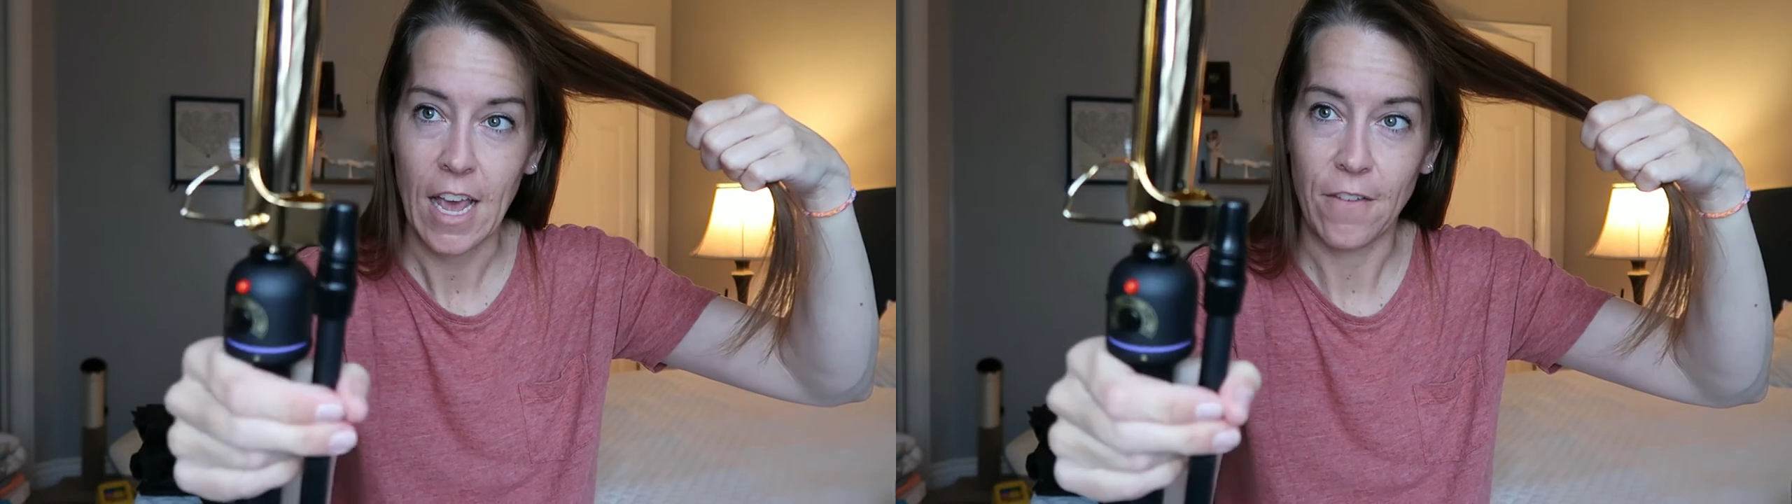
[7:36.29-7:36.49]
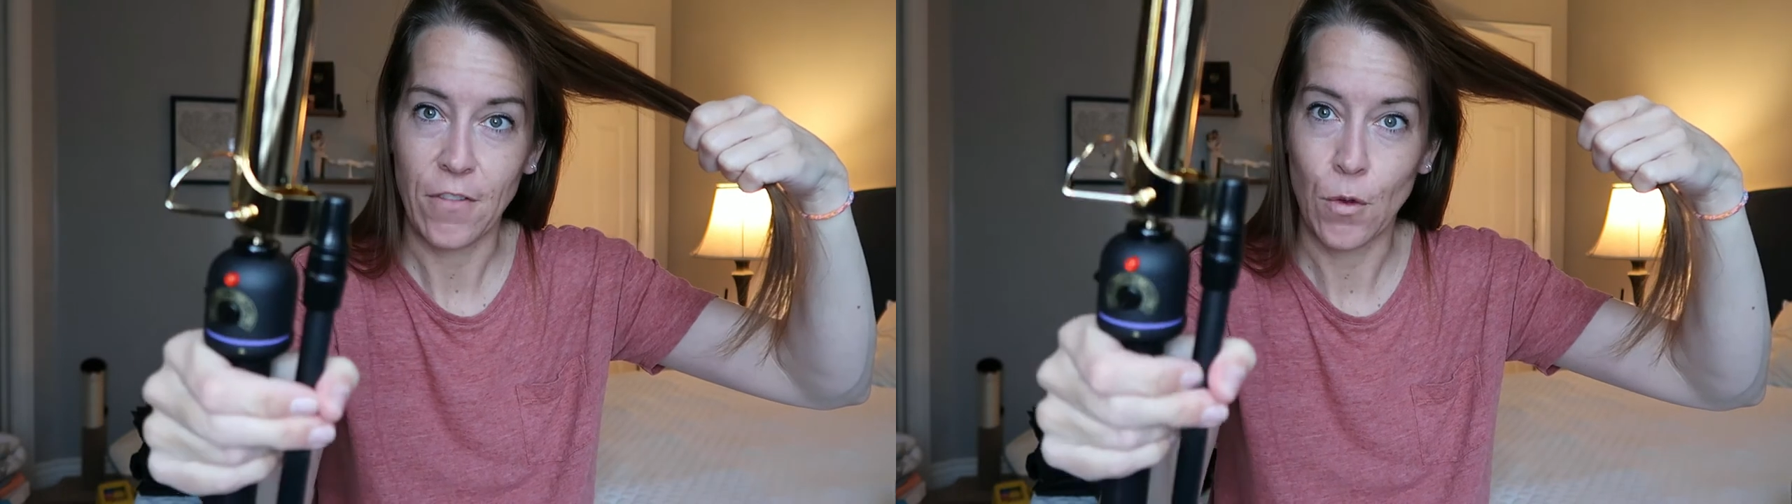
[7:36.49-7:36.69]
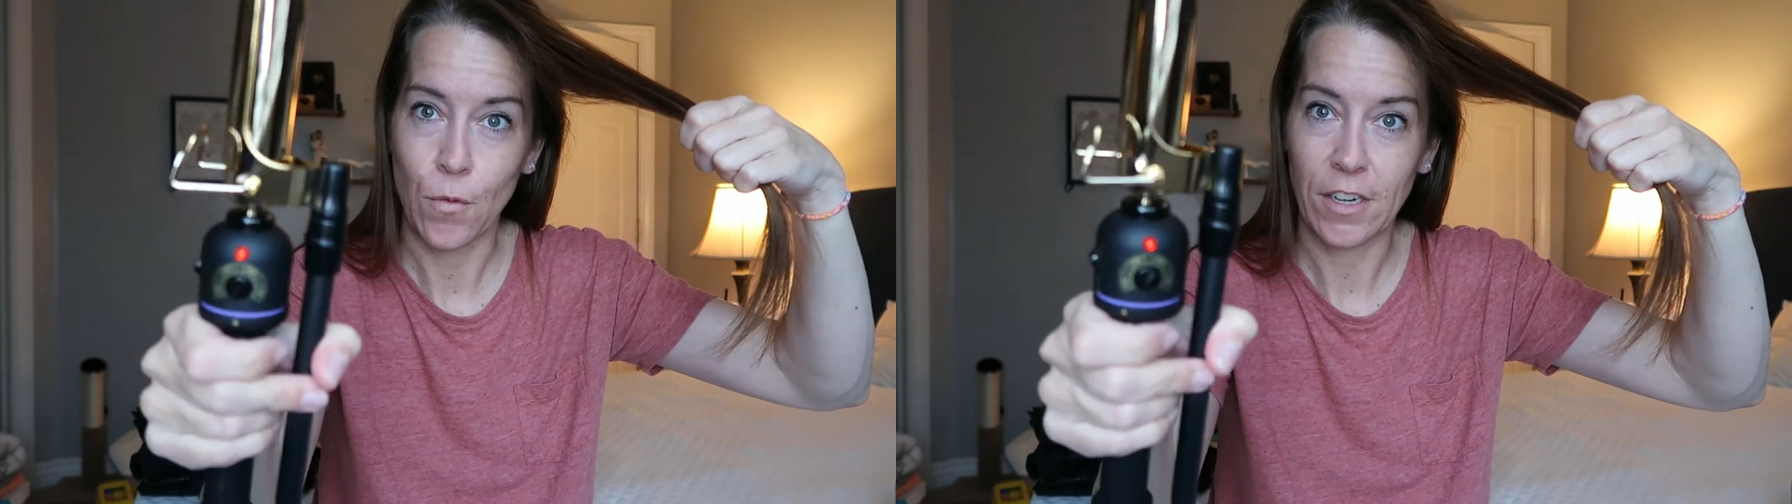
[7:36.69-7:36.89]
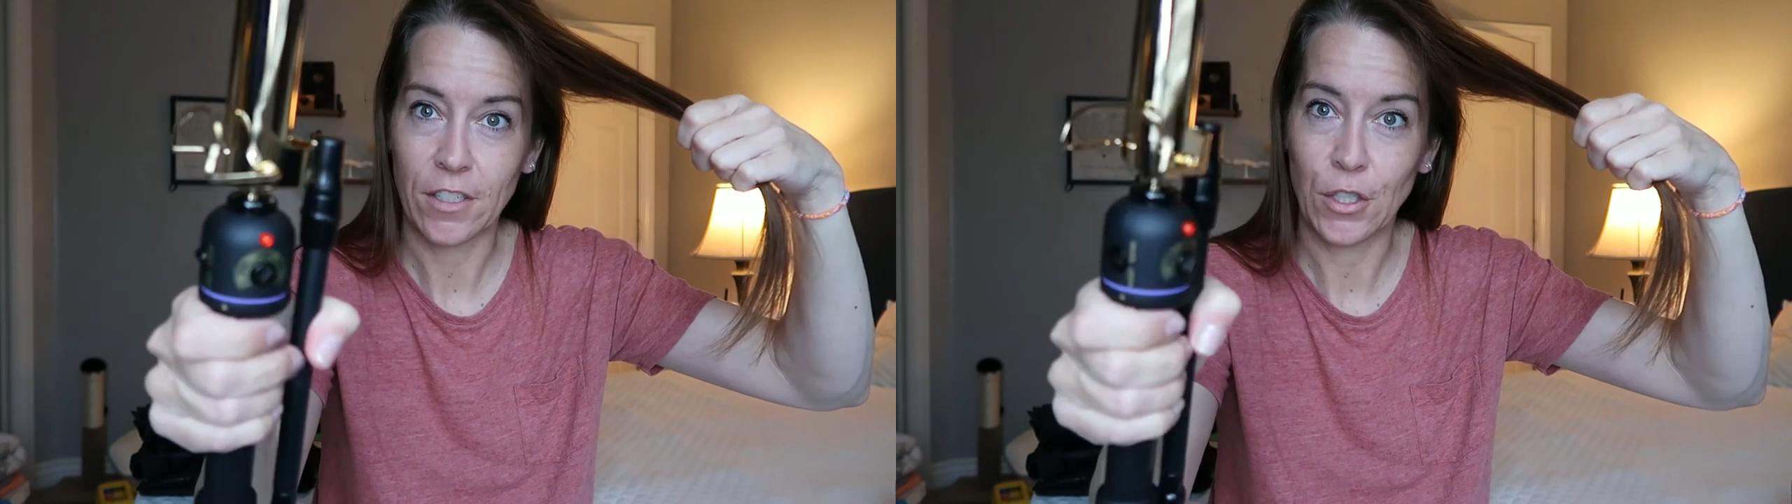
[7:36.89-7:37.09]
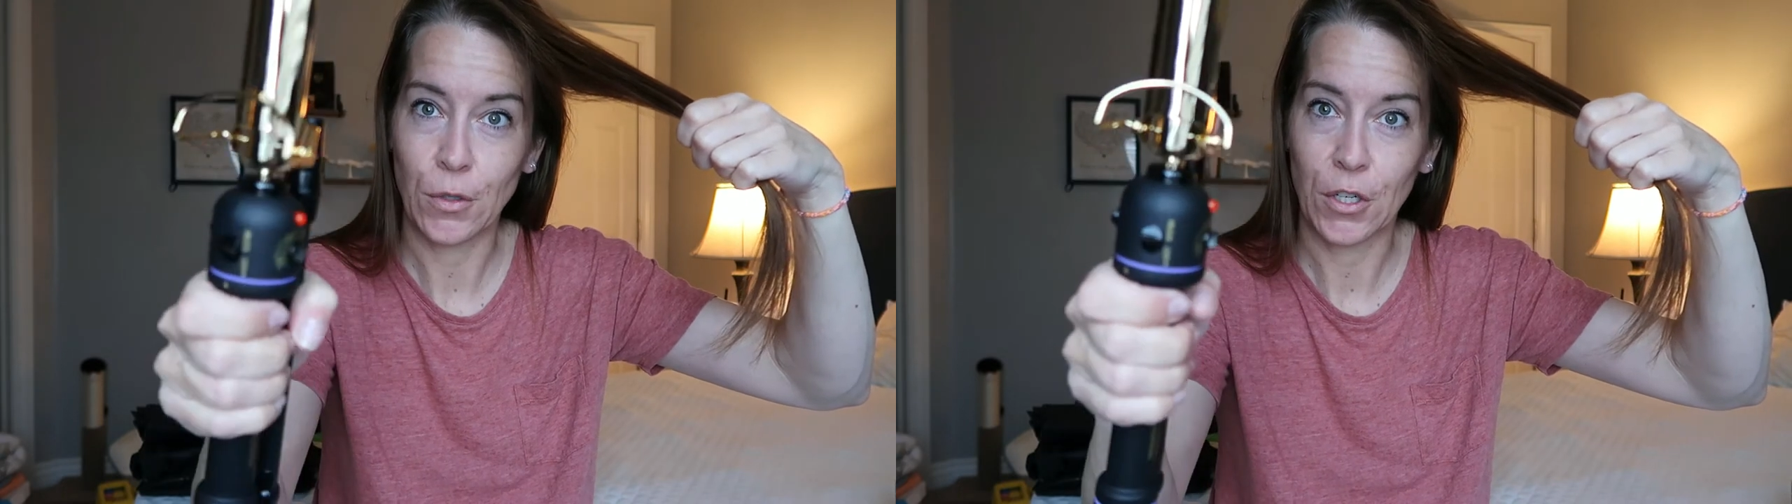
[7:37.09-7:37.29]
If you
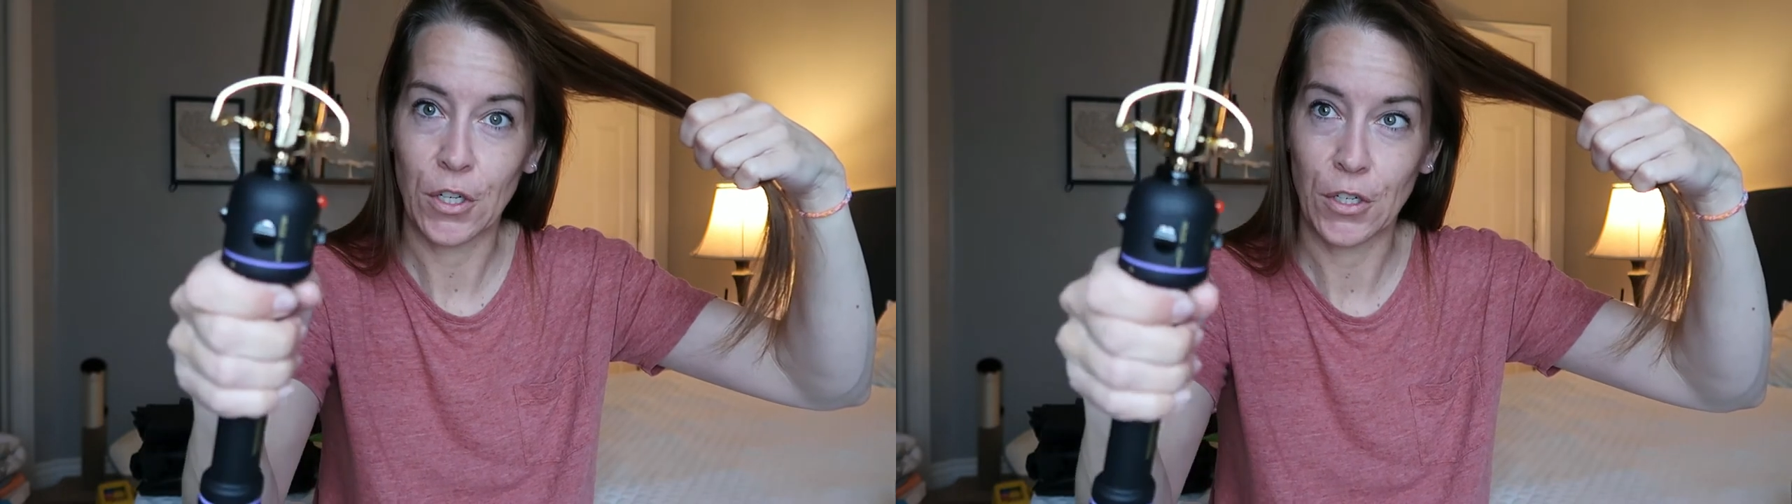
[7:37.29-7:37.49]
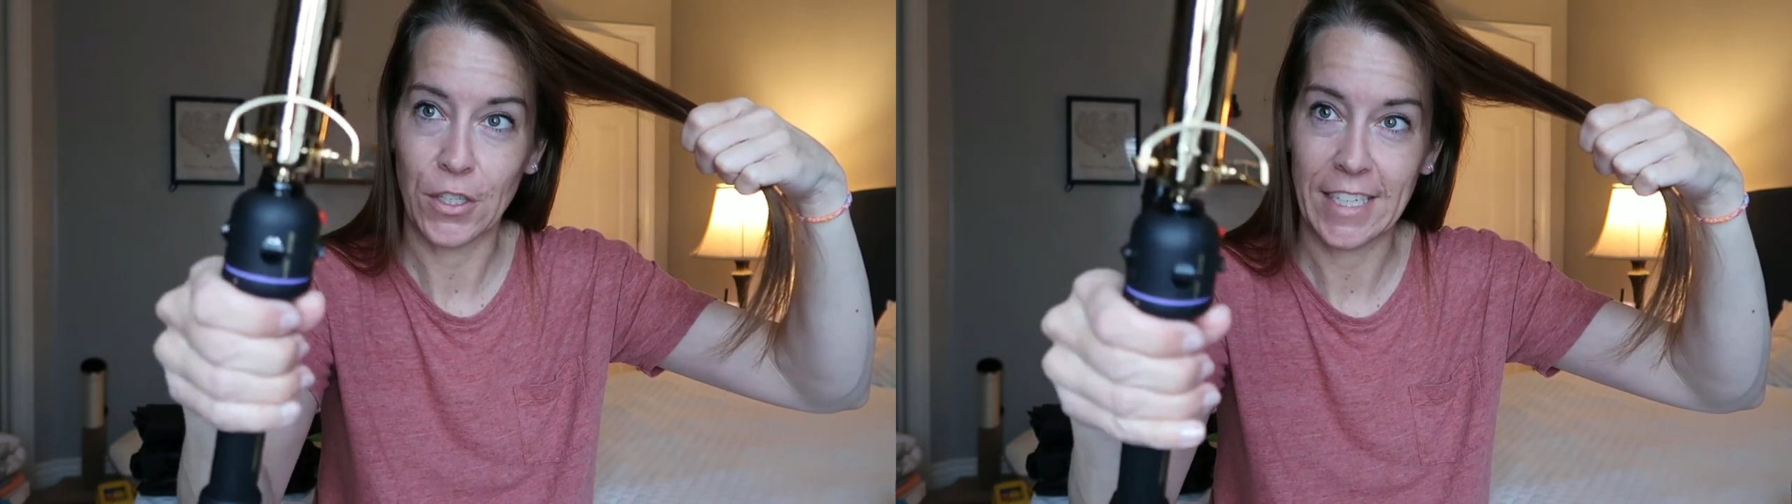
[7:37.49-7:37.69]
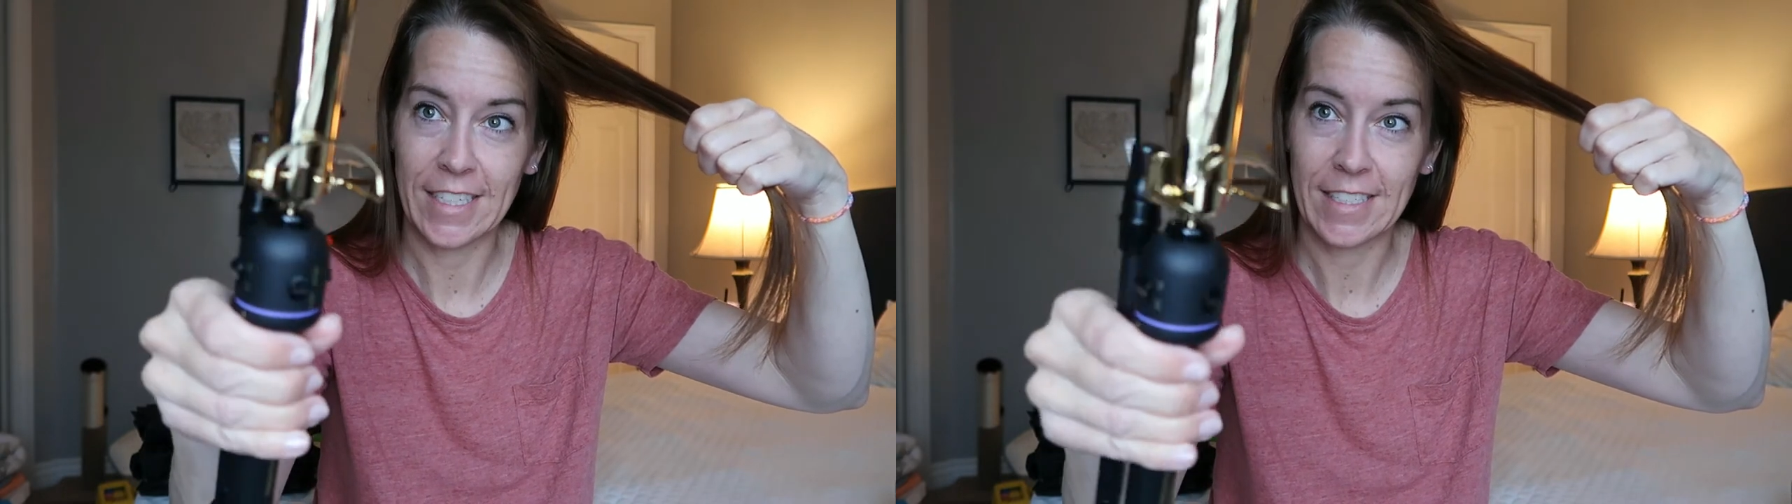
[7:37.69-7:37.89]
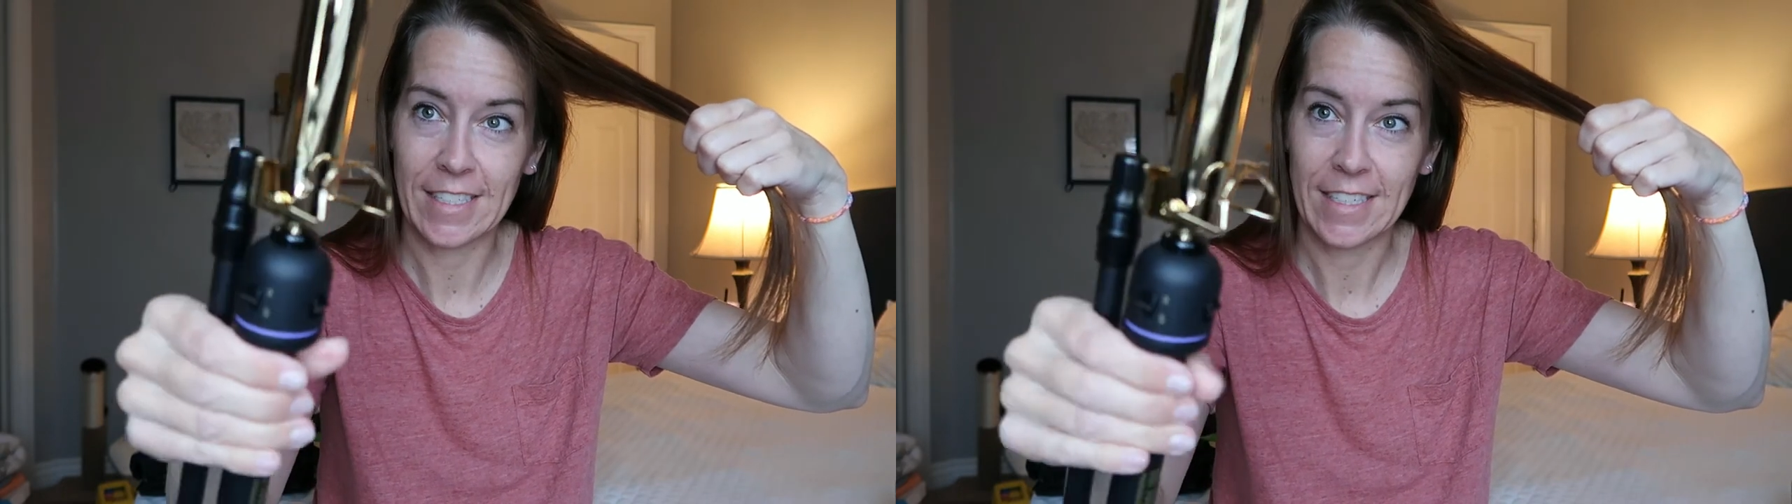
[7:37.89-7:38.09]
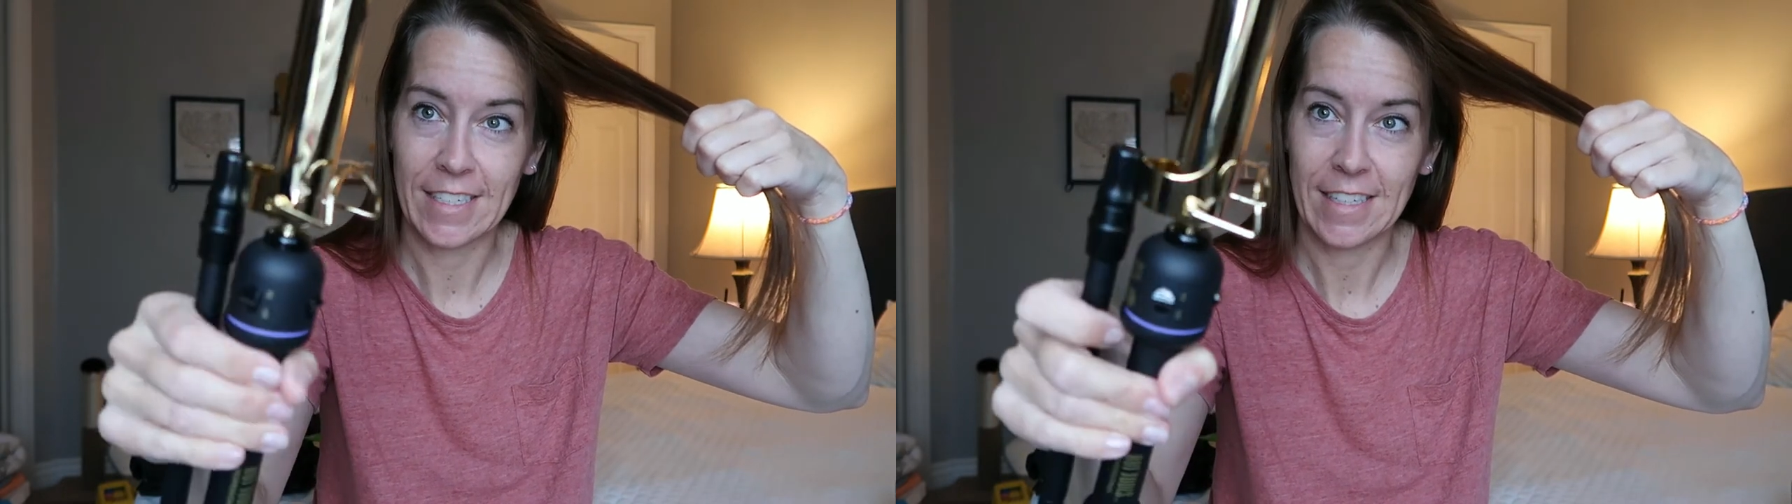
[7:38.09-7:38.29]
want to curl
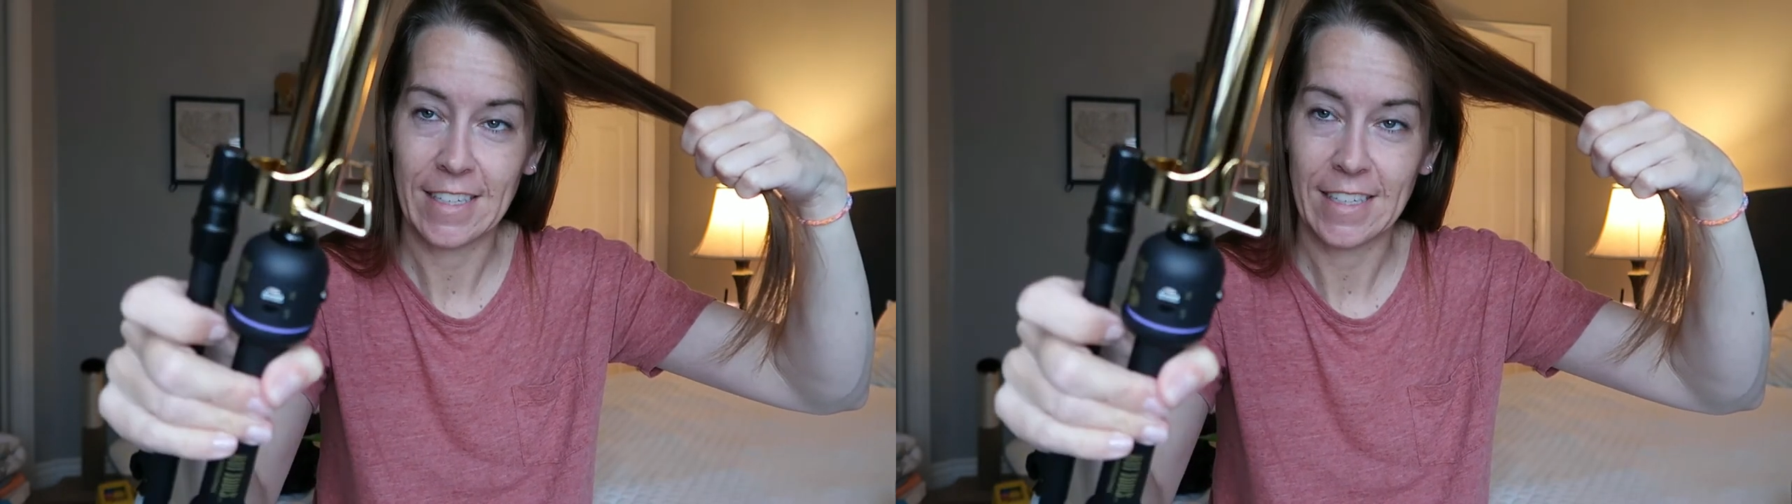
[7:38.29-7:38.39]
it